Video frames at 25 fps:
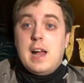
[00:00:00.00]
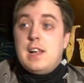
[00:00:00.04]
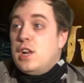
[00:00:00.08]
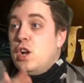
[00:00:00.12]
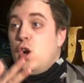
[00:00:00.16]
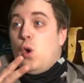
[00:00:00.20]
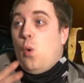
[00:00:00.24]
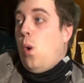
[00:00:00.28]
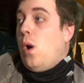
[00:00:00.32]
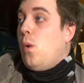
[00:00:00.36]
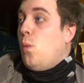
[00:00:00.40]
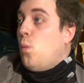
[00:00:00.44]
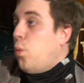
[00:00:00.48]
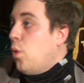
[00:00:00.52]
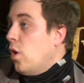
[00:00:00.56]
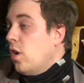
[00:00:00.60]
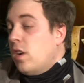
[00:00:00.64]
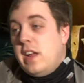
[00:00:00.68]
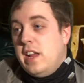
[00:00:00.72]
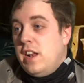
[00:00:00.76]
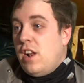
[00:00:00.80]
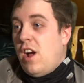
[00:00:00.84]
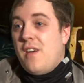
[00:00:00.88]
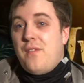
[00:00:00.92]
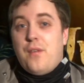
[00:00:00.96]
And you know what?
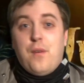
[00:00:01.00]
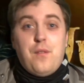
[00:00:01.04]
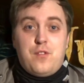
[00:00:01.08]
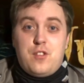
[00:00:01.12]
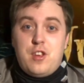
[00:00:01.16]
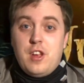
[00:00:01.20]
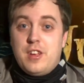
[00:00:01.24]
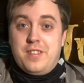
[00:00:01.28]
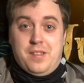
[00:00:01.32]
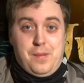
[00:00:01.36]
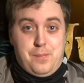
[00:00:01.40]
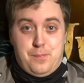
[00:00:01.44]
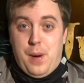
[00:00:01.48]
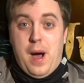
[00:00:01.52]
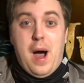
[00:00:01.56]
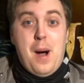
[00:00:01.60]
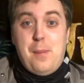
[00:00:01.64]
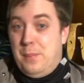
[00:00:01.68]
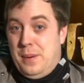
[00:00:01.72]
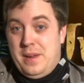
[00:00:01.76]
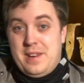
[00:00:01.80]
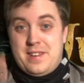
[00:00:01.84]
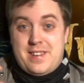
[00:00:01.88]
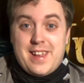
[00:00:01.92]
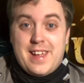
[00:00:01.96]
Working off of just
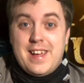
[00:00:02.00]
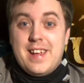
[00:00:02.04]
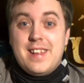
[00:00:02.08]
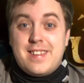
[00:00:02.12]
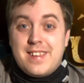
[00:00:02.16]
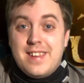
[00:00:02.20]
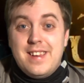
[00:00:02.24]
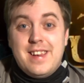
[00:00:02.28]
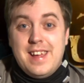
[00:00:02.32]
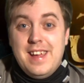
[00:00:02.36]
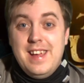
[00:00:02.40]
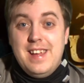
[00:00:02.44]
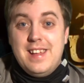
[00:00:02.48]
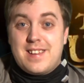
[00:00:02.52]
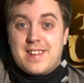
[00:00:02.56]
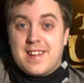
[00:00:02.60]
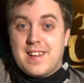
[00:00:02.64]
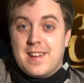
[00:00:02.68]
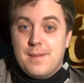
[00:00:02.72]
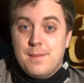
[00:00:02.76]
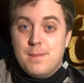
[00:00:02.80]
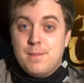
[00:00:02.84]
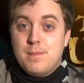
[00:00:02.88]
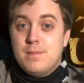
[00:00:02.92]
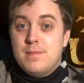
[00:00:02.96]
puppets isn't
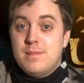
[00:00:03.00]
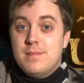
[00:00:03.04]
easy.